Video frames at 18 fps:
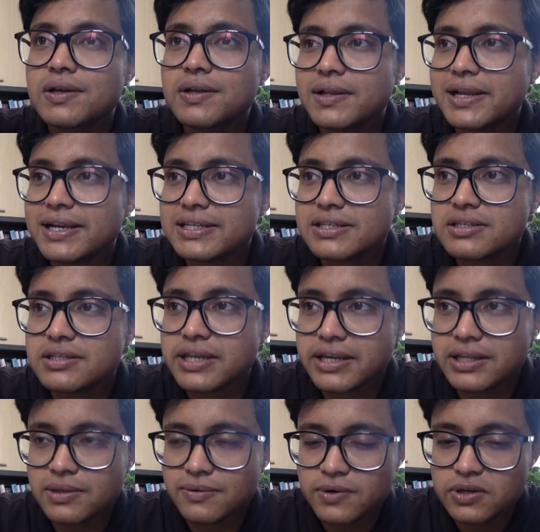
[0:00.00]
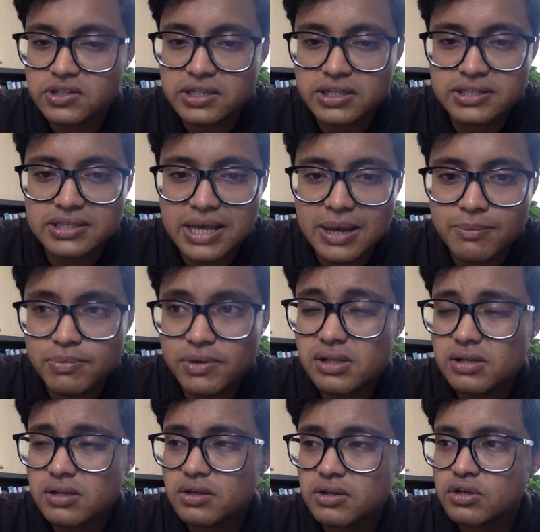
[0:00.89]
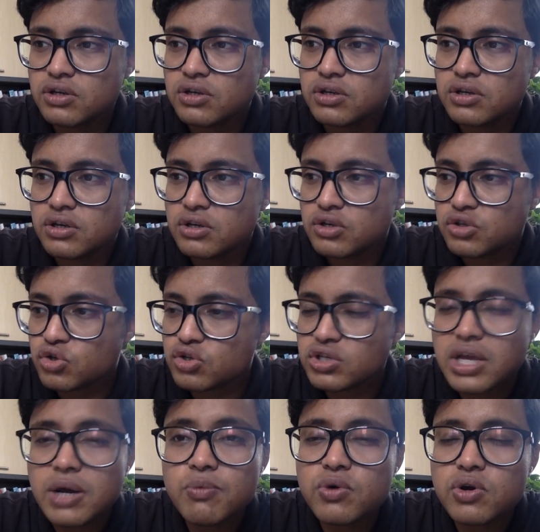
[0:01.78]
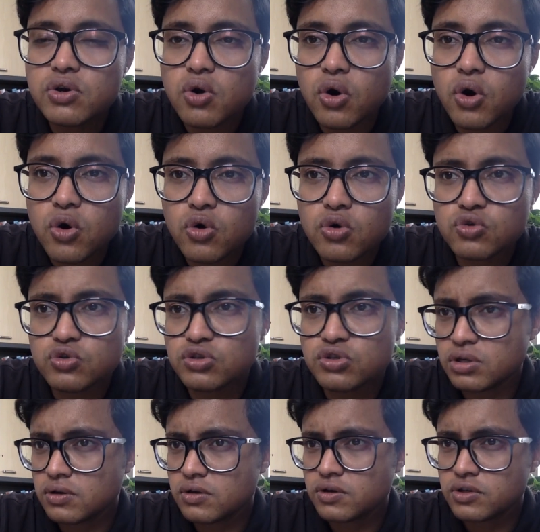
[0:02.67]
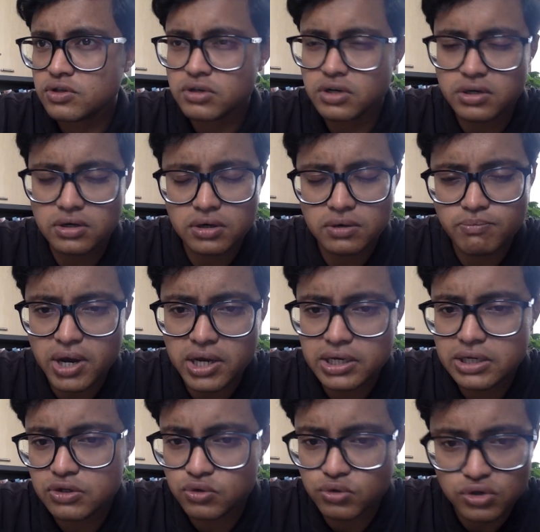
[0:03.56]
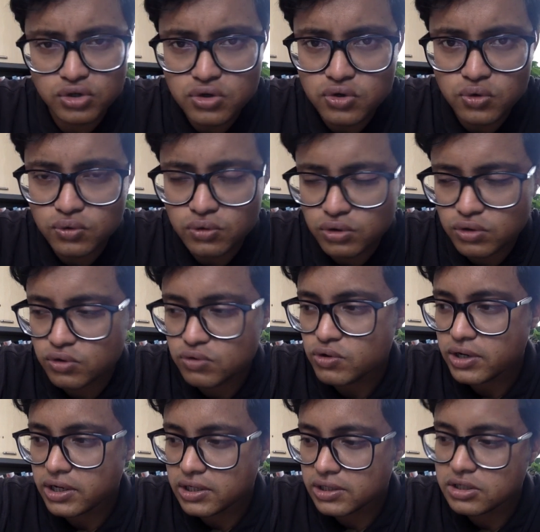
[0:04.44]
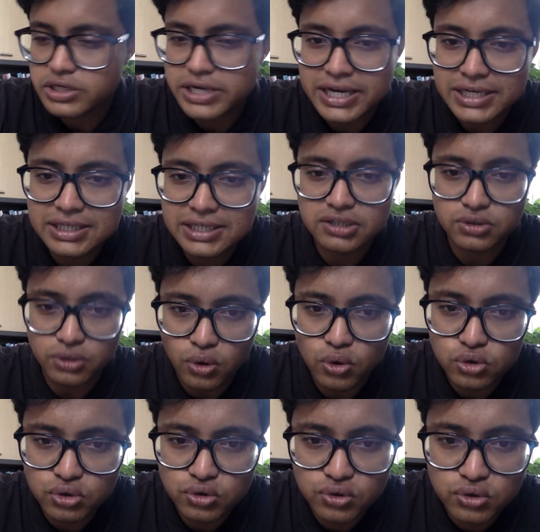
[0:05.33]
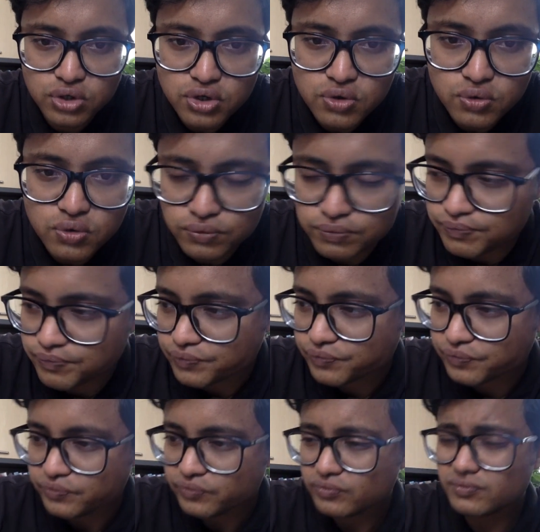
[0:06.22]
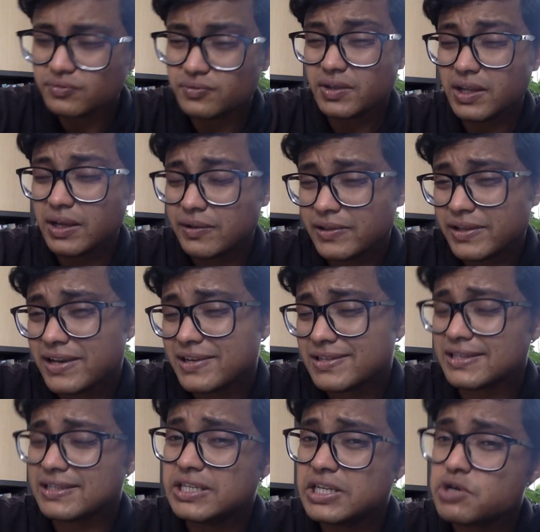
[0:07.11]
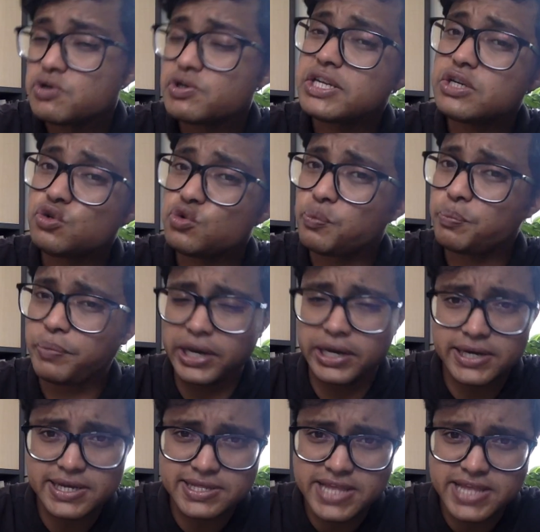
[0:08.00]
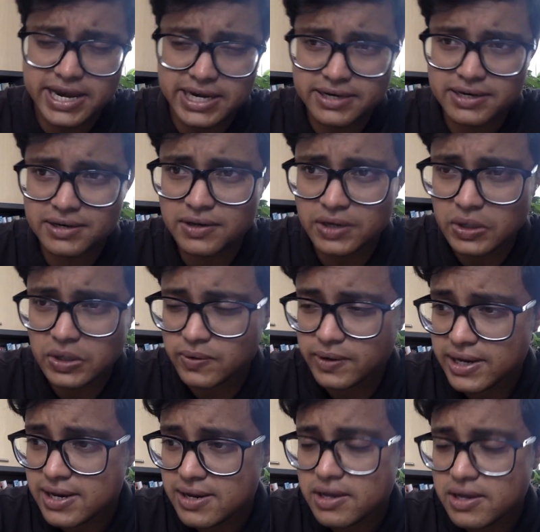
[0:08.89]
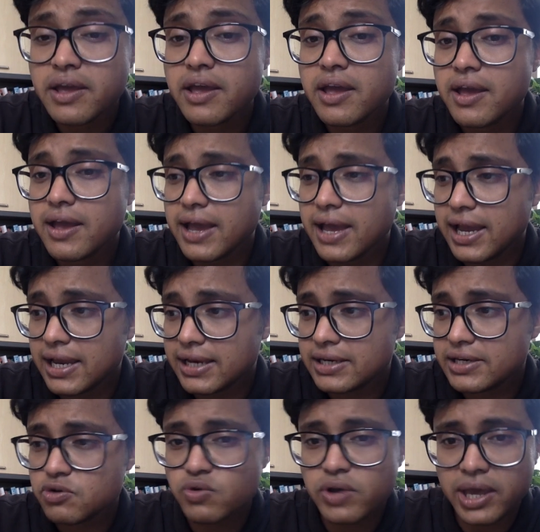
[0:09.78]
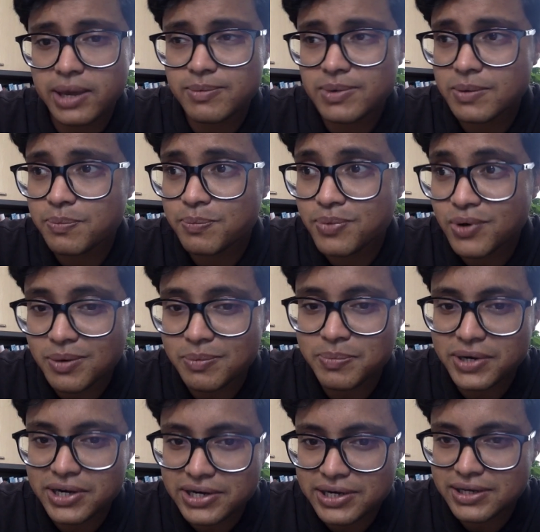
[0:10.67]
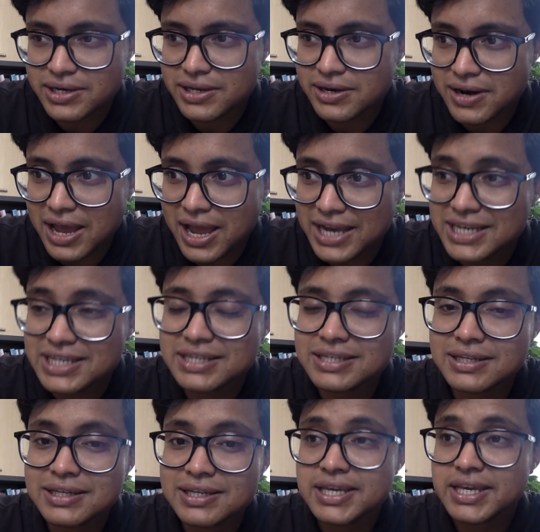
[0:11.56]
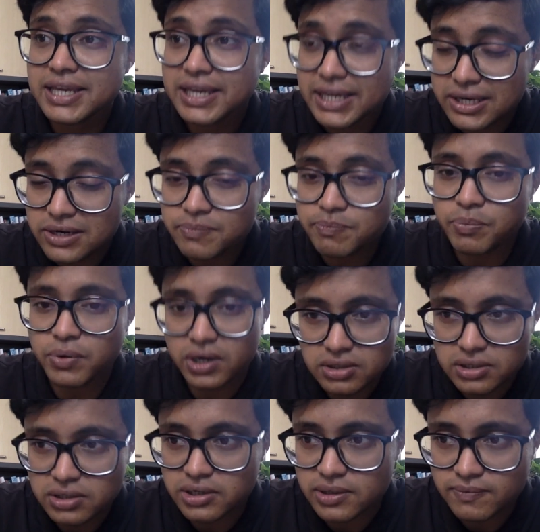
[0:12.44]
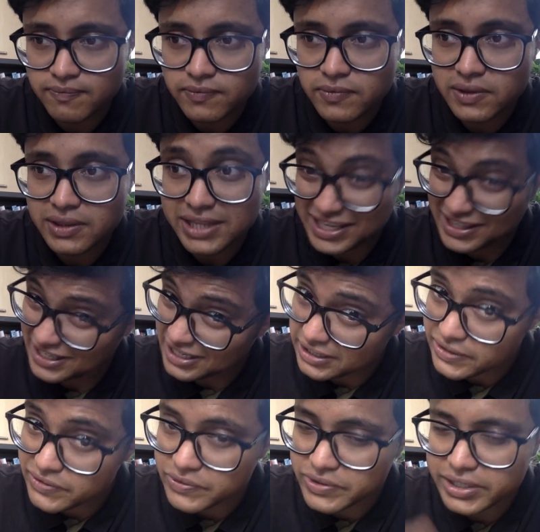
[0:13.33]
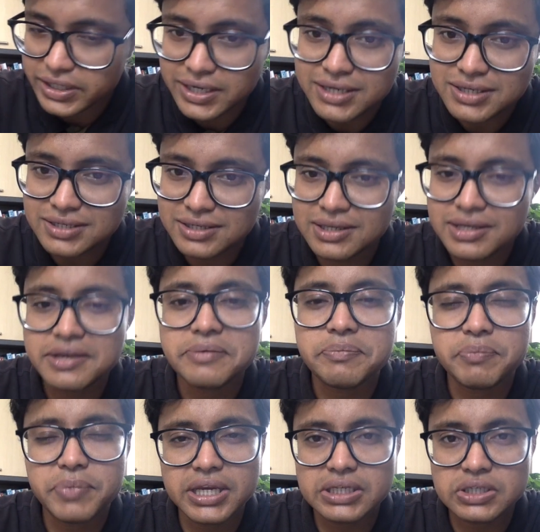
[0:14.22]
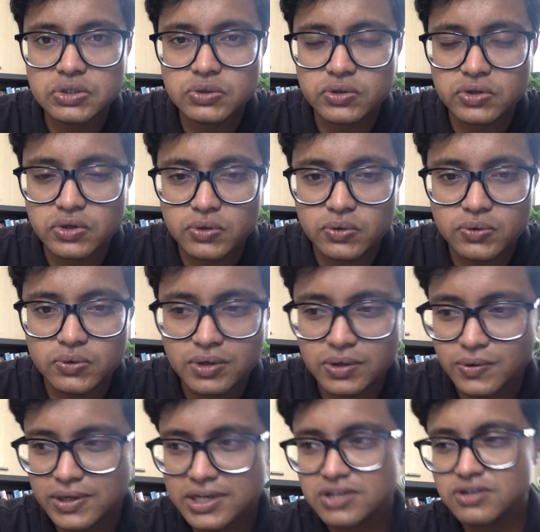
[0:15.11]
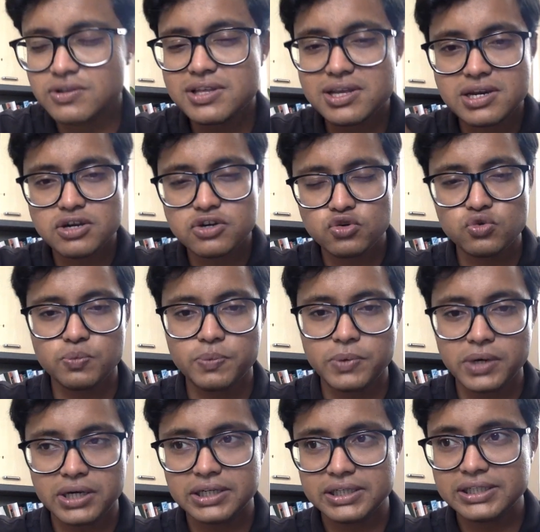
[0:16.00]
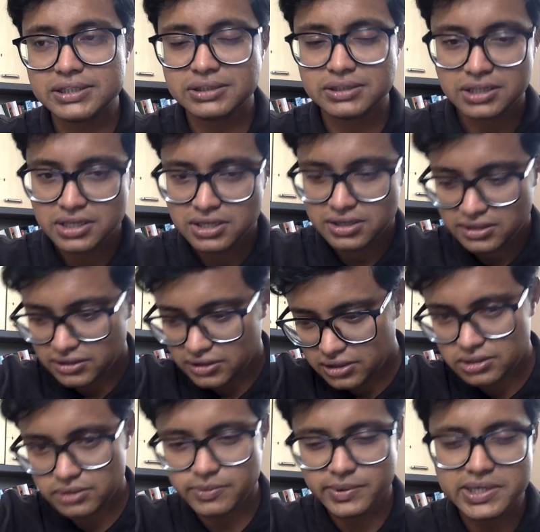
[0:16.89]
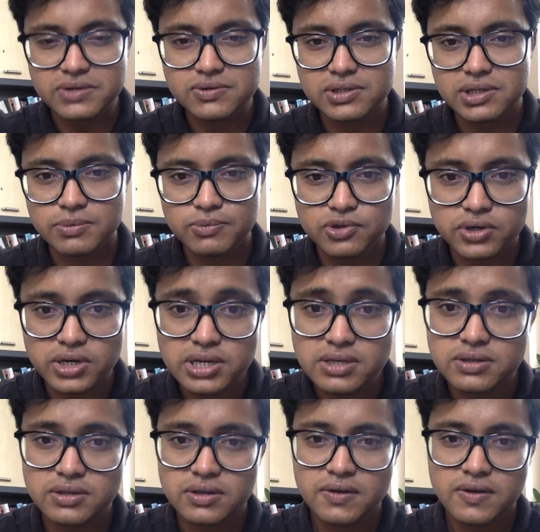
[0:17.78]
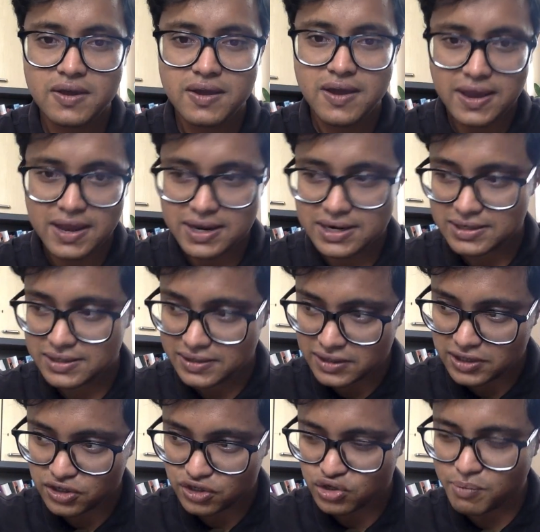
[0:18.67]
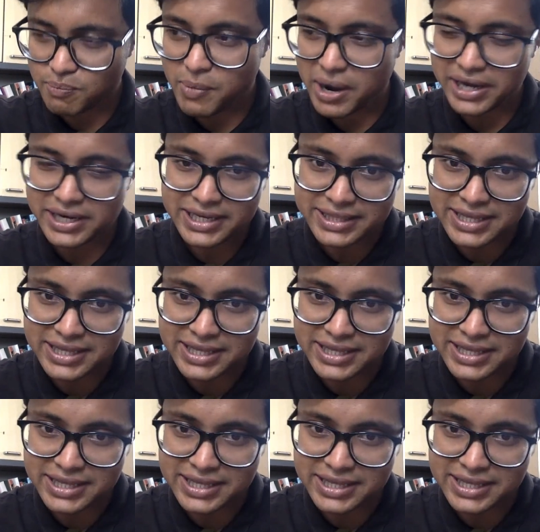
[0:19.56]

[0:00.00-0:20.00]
Let's take the first example. So someone owes certain money to you. A debt is owed to you. There's a duty to pay the debt. Okay, and you have a proprietary right in personam that the duty is paid to you. Okay, so there are two parties. There's a vinculum juris and it's the money